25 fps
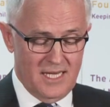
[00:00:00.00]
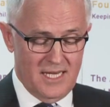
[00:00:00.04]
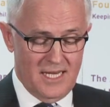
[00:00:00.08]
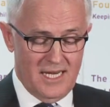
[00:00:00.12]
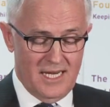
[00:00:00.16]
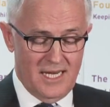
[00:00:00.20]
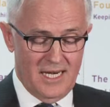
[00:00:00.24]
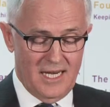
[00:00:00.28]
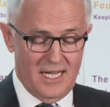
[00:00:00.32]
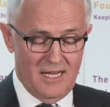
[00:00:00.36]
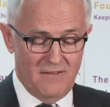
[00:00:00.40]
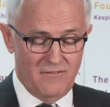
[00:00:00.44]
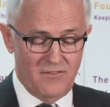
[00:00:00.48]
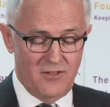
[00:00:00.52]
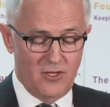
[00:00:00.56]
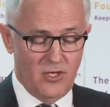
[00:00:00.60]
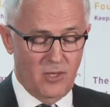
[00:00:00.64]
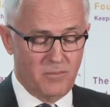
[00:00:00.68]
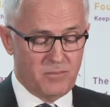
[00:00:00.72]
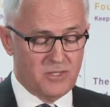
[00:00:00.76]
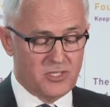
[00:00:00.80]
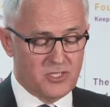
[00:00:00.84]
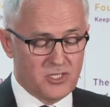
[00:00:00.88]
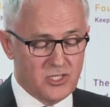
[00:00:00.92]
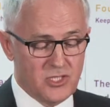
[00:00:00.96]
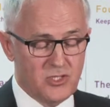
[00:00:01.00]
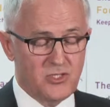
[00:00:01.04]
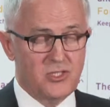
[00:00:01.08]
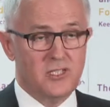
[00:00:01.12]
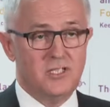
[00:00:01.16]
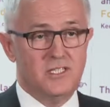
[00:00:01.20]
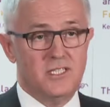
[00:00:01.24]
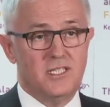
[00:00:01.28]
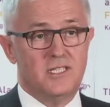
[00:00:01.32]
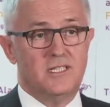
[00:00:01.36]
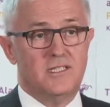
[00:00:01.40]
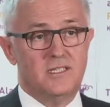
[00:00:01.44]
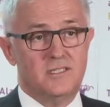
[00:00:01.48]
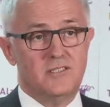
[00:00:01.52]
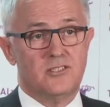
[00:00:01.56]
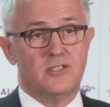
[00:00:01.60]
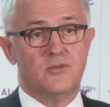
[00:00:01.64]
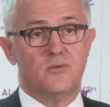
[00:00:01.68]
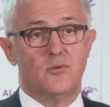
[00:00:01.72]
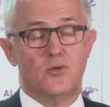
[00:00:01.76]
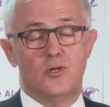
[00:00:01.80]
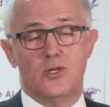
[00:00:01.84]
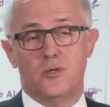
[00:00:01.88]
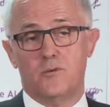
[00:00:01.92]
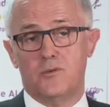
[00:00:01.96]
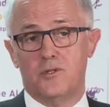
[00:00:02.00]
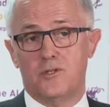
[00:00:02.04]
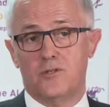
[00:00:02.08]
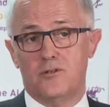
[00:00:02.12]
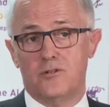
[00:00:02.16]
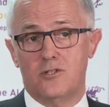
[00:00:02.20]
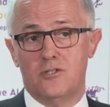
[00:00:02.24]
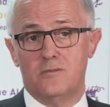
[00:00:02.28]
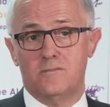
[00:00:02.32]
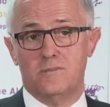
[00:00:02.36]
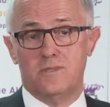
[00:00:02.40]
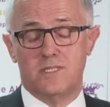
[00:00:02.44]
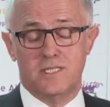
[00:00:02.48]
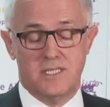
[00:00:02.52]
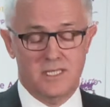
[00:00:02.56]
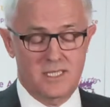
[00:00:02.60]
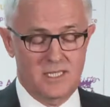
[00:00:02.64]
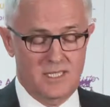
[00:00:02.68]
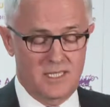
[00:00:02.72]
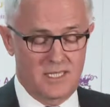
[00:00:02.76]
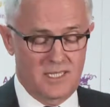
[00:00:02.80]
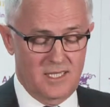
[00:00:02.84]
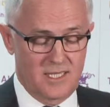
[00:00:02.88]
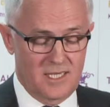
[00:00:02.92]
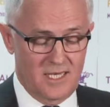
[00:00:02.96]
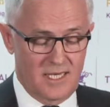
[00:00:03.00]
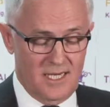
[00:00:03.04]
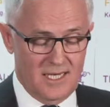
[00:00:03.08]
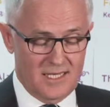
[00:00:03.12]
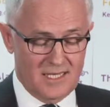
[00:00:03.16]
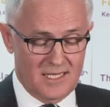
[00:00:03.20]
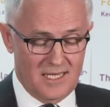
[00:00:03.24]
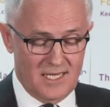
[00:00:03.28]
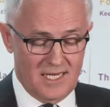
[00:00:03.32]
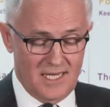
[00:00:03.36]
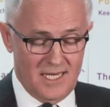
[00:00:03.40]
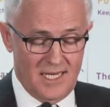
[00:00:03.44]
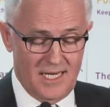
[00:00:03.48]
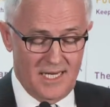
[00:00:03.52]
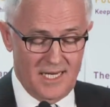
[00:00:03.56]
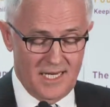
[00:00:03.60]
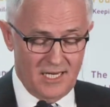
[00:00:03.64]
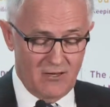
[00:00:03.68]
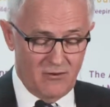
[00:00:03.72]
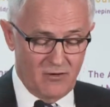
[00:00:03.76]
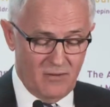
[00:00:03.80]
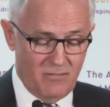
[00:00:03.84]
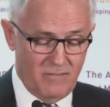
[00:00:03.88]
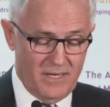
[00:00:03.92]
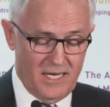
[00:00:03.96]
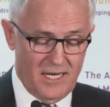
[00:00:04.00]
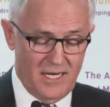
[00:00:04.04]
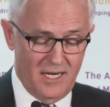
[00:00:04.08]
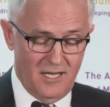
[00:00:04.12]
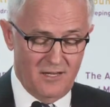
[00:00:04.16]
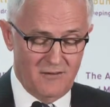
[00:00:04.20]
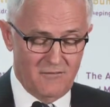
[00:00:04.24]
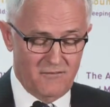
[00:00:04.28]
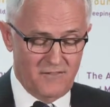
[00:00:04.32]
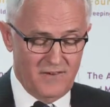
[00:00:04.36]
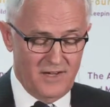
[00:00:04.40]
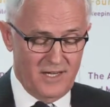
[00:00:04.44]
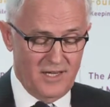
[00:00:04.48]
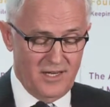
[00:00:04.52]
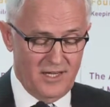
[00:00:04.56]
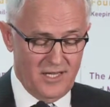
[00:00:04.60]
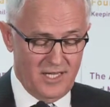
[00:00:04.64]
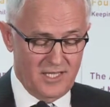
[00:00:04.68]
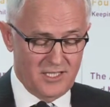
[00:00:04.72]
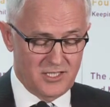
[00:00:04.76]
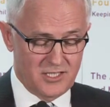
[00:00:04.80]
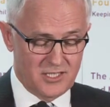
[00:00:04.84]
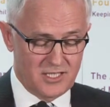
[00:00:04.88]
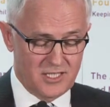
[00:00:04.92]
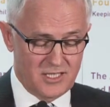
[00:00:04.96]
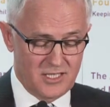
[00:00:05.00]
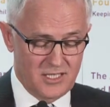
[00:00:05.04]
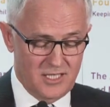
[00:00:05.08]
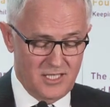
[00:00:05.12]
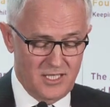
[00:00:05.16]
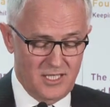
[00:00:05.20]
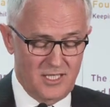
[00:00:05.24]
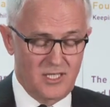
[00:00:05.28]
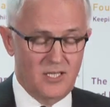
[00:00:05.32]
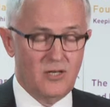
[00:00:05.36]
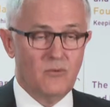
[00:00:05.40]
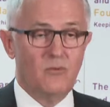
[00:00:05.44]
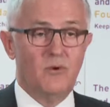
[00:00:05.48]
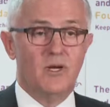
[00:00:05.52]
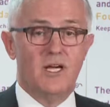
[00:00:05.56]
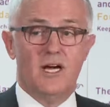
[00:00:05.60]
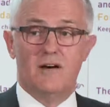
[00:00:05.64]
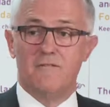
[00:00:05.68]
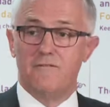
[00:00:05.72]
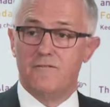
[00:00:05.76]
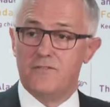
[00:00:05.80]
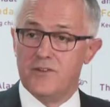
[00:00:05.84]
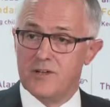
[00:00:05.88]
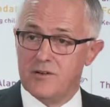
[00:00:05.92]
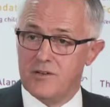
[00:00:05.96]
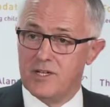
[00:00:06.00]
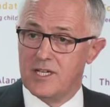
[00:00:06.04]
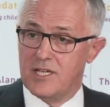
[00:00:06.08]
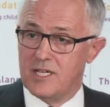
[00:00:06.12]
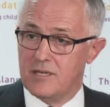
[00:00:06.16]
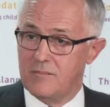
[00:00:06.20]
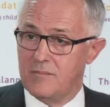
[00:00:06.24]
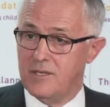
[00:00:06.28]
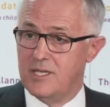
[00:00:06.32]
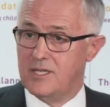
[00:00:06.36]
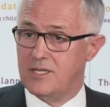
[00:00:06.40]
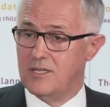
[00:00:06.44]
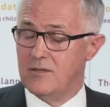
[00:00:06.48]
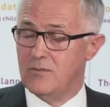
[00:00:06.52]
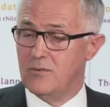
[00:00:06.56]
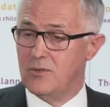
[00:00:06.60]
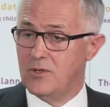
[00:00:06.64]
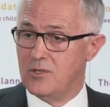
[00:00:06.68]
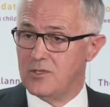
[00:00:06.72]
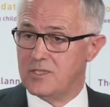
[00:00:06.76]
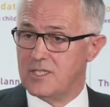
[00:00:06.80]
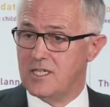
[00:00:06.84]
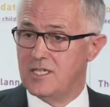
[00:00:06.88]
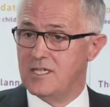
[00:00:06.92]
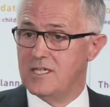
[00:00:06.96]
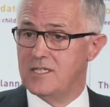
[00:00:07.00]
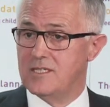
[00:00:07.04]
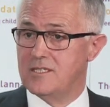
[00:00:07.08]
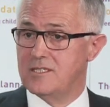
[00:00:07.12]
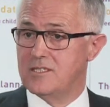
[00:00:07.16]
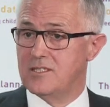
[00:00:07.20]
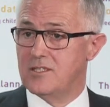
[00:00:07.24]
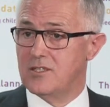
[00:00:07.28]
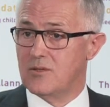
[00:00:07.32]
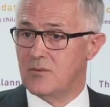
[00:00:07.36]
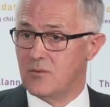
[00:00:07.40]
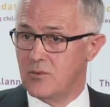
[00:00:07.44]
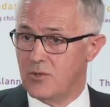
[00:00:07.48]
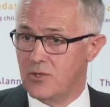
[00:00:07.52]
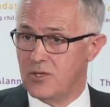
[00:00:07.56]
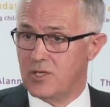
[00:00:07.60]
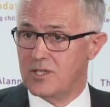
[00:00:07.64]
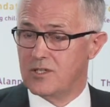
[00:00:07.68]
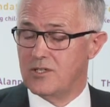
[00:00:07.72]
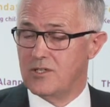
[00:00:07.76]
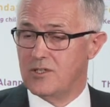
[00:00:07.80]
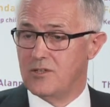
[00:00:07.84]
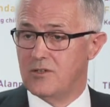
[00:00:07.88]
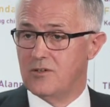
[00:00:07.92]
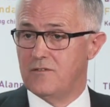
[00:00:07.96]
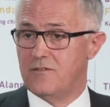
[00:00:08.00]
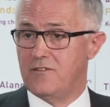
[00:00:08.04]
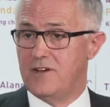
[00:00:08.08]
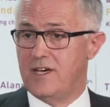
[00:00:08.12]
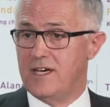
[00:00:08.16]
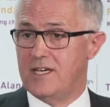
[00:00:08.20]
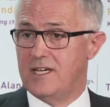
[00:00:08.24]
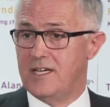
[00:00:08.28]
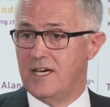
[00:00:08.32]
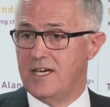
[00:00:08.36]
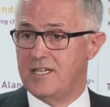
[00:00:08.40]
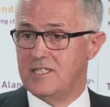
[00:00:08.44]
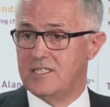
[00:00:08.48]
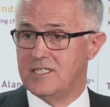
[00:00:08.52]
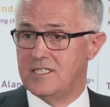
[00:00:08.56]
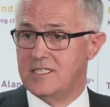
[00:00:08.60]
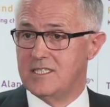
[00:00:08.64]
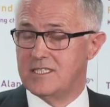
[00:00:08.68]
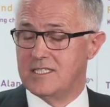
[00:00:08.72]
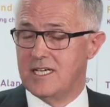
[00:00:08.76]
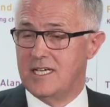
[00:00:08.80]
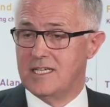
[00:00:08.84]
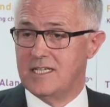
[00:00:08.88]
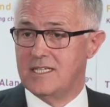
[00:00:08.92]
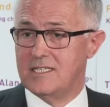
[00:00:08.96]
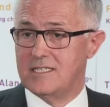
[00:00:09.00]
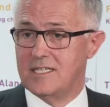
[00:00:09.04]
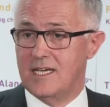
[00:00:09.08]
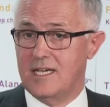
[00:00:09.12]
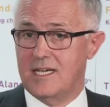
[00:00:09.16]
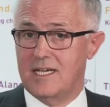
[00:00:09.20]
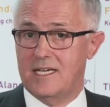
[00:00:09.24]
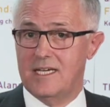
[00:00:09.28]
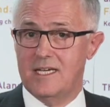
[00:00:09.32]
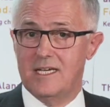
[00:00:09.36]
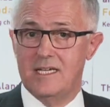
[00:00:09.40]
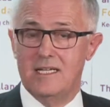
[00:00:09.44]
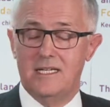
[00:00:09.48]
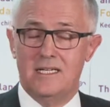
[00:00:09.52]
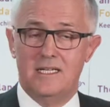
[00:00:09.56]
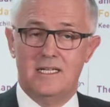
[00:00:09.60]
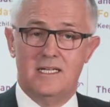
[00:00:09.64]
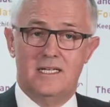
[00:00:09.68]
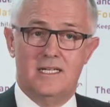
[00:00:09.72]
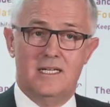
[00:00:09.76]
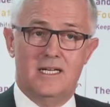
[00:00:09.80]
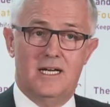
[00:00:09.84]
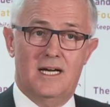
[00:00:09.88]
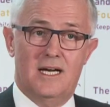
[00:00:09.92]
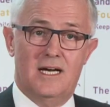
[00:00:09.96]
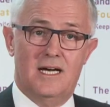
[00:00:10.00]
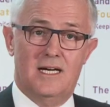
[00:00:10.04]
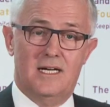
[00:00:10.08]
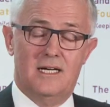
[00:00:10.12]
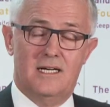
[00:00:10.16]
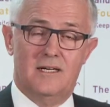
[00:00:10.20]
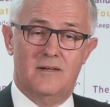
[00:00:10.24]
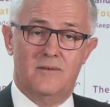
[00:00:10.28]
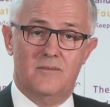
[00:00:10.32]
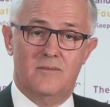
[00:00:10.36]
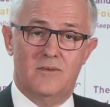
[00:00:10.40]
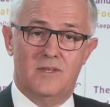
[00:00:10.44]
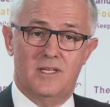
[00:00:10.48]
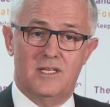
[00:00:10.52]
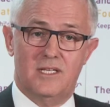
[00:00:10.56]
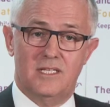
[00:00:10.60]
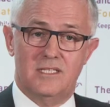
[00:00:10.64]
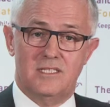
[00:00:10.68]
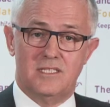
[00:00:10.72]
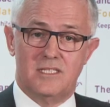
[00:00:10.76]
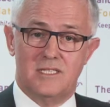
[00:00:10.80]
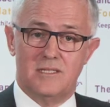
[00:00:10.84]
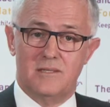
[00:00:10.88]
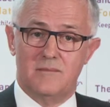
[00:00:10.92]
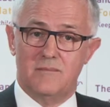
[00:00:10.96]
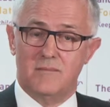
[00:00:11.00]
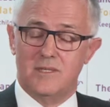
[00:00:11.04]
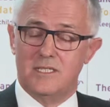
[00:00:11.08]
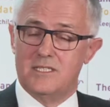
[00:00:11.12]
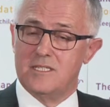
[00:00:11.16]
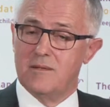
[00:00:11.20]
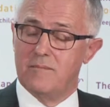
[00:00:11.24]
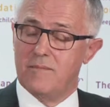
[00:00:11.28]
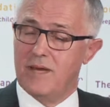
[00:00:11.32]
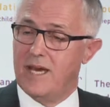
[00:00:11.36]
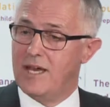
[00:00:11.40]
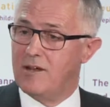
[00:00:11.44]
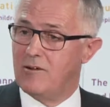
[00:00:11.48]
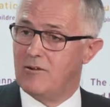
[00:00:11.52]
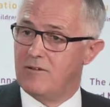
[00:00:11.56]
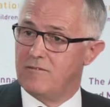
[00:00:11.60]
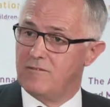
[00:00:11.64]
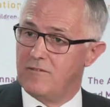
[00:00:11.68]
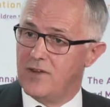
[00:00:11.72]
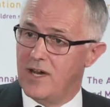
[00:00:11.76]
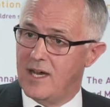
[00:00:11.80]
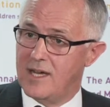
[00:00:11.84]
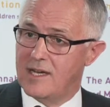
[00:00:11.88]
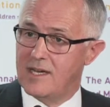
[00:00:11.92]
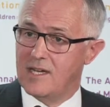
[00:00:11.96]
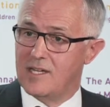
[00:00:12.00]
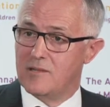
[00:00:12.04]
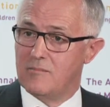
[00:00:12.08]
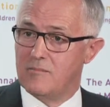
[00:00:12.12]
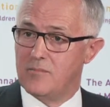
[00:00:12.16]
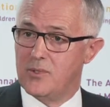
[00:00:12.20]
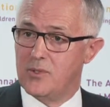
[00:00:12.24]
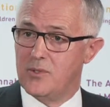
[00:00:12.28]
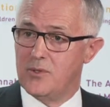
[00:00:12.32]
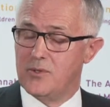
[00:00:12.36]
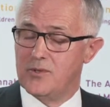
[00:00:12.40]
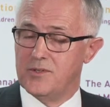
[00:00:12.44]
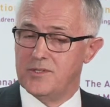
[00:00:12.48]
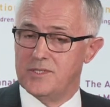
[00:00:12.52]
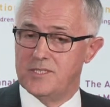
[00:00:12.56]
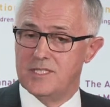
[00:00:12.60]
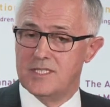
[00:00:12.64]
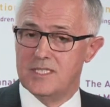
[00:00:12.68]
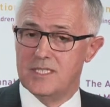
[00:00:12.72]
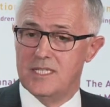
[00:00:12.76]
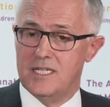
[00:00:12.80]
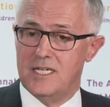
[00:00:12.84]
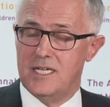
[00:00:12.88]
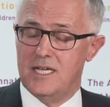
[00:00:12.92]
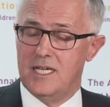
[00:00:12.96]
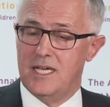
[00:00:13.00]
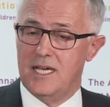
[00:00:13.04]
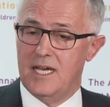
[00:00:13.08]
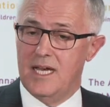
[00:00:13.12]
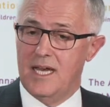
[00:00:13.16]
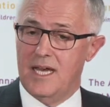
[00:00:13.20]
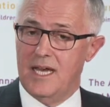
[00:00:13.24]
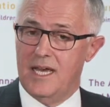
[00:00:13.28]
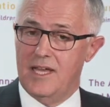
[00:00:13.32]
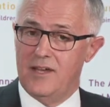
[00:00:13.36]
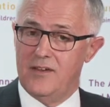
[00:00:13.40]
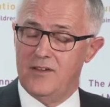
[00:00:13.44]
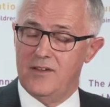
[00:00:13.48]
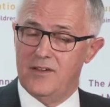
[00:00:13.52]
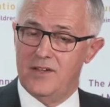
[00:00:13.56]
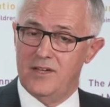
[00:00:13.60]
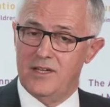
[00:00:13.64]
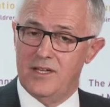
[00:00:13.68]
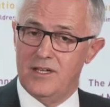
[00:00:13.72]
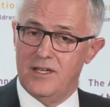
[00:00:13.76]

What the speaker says: and have the opportunity to work with groups like the Alana and Madeline Foundation. We are very committed, Walter, to the work that your foundation is undertaking. It's a matter of vital importance, and